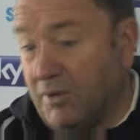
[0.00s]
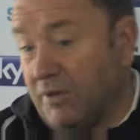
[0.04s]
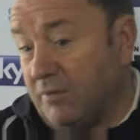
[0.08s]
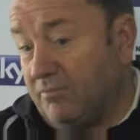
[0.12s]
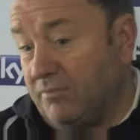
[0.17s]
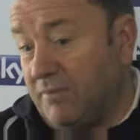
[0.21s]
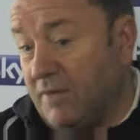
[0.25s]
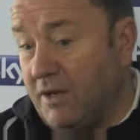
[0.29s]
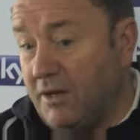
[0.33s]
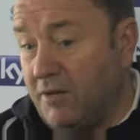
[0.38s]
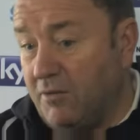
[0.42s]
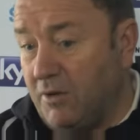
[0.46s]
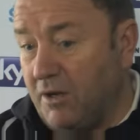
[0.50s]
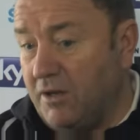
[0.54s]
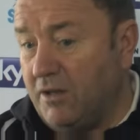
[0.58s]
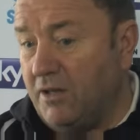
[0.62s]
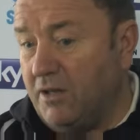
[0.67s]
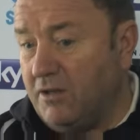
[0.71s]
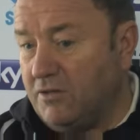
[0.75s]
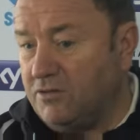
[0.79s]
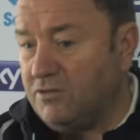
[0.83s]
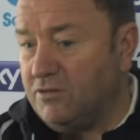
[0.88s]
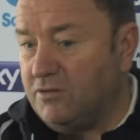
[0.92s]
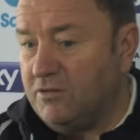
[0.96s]
But
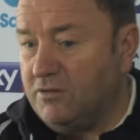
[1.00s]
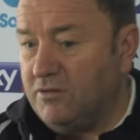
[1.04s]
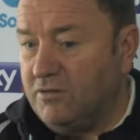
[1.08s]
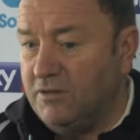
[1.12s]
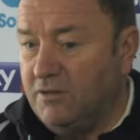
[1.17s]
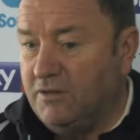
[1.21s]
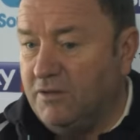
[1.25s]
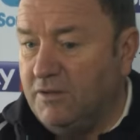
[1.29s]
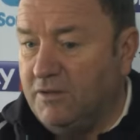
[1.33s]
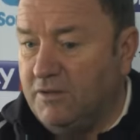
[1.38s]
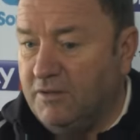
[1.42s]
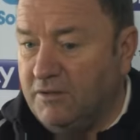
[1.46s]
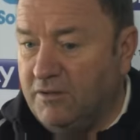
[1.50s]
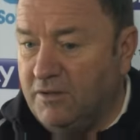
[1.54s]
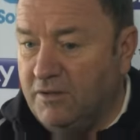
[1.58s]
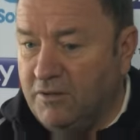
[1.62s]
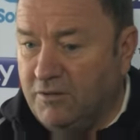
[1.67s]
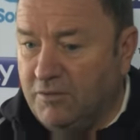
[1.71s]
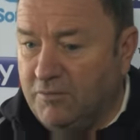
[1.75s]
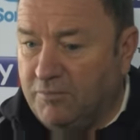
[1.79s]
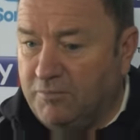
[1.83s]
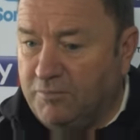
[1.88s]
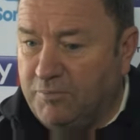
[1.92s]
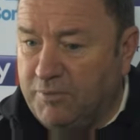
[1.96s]
anyway, that's
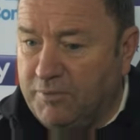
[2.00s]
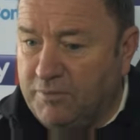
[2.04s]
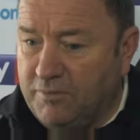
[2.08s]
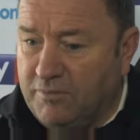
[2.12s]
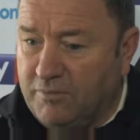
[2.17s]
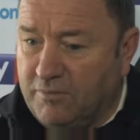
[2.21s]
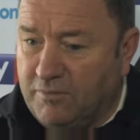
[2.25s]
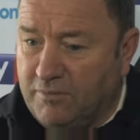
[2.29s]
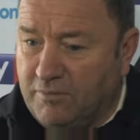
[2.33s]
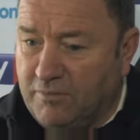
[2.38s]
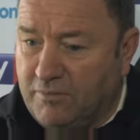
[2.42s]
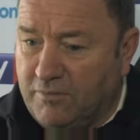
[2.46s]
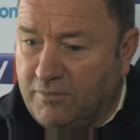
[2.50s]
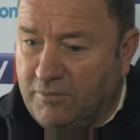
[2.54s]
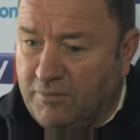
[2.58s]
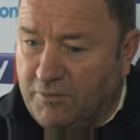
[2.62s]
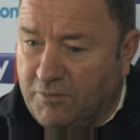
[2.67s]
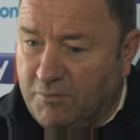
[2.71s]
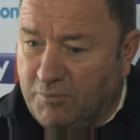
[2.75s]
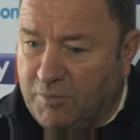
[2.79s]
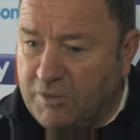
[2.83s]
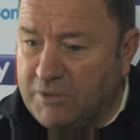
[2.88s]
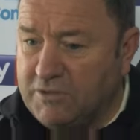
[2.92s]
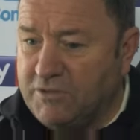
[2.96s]
you know
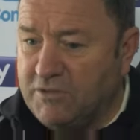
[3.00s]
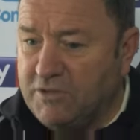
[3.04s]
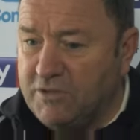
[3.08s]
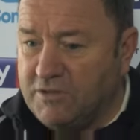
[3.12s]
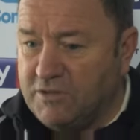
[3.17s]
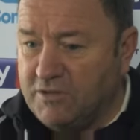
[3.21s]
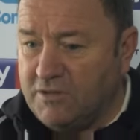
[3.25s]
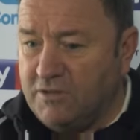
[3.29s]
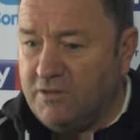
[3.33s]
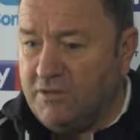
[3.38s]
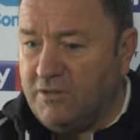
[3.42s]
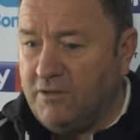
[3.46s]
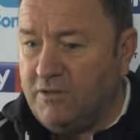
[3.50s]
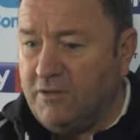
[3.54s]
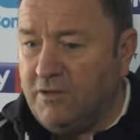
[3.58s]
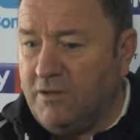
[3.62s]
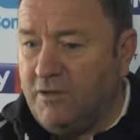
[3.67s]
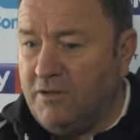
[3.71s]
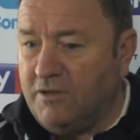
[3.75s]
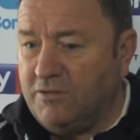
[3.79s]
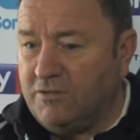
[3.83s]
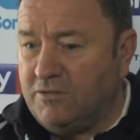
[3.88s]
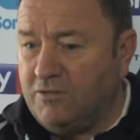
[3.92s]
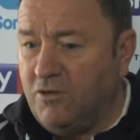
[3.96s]
the business
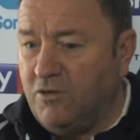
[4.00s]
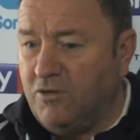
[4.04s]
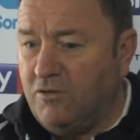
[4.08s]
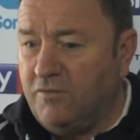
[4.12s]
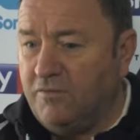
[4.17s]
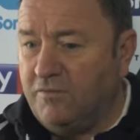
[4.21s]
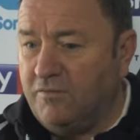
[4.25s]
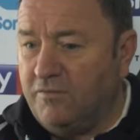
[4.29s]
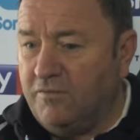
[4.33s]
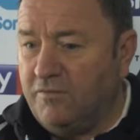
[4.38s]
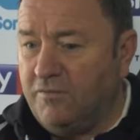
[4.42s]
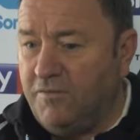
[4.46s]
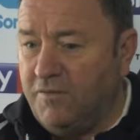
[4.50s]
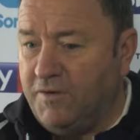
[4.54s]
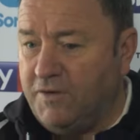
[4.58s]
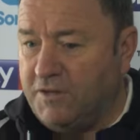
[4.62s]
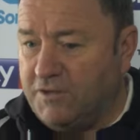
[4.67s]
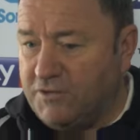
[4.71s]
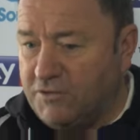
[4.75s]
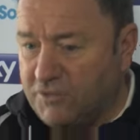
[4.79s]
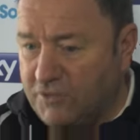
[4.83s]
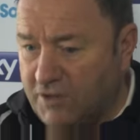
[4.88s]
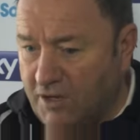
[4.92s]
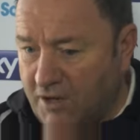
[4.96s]
is not
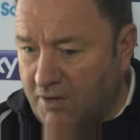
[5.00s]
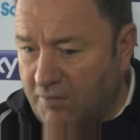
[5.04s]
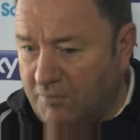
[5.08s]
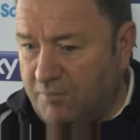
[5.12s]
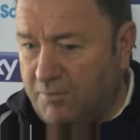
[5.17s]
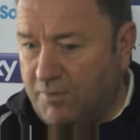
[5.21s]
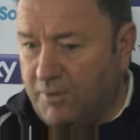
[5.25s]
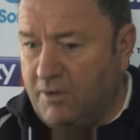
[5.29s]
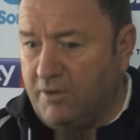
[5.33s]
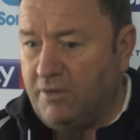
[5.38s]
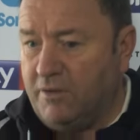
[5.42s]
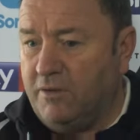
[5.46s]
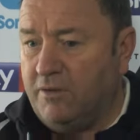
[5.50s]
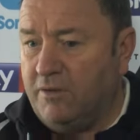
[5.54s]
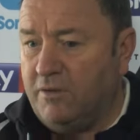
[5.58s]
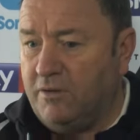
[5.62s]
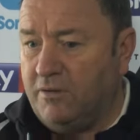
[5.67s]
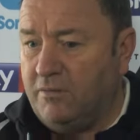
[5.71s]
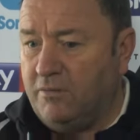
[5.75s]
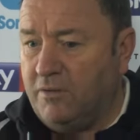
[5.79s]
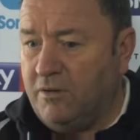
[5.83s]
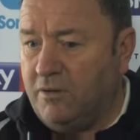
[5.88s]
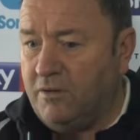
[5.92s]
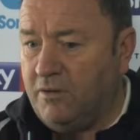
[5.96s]
finished yet, but
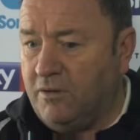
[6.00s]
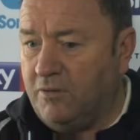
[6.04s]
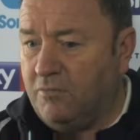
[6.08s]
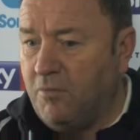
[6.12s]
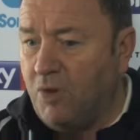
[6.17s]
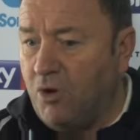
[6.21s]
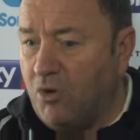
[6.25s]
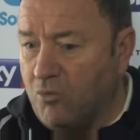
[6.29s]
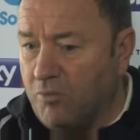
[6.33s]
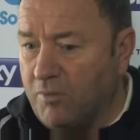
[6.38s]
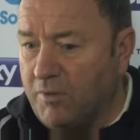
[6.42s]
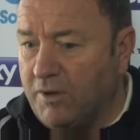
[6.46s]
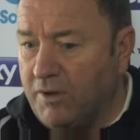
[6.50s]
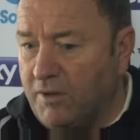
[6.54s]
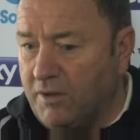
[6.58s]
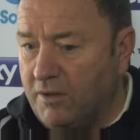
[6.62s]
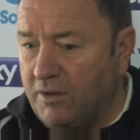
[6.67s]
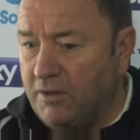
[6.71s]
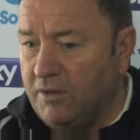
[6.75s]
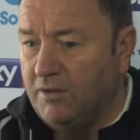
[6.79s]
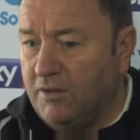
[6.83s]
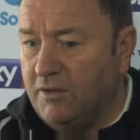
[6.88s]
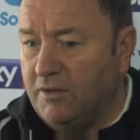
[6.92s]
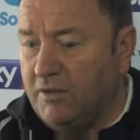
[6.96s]
at the, at the moment
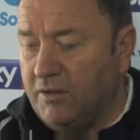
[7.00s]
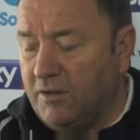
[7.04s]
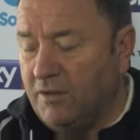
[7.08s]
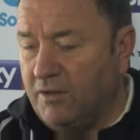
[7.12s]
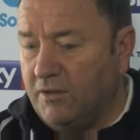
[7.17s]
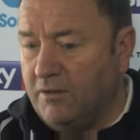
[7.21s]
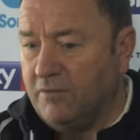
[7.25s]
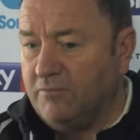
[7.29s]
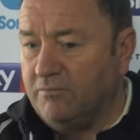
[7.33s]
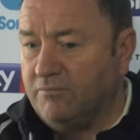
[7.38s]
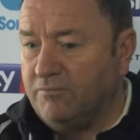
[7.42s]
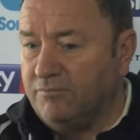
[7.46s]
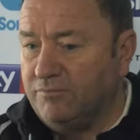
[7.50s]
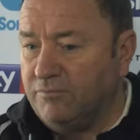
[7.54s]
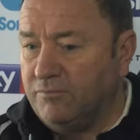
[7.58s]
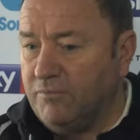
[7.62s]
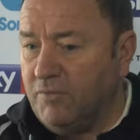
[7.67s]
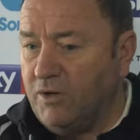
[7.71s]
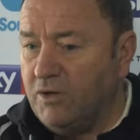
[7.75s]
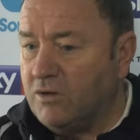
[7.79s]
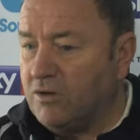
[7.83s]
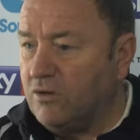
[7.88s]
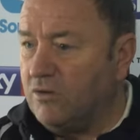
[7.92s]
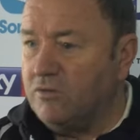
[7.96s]
um,
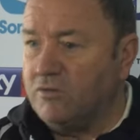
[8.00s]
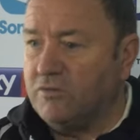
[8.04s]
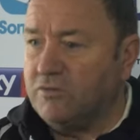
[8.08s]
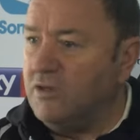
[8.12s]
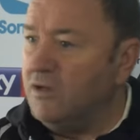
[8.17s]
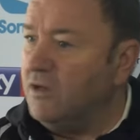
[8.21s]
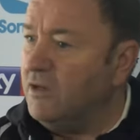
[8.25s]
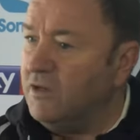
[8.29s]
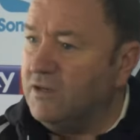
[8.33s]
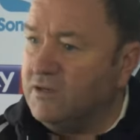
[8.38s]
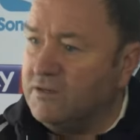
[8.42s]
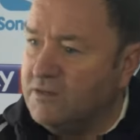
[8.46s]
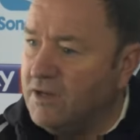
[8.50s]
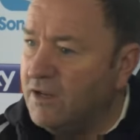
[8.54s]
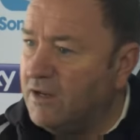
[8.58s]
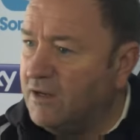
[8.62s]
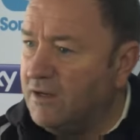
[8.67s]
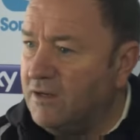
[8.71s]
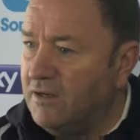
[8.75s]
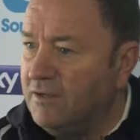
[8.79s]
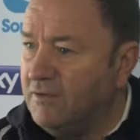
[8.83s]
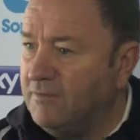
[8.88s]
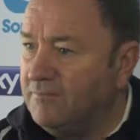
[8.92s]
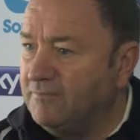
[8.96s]
I can't tell you
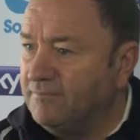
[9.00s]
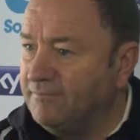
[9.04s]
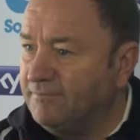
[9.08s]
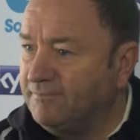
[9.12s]
exactly.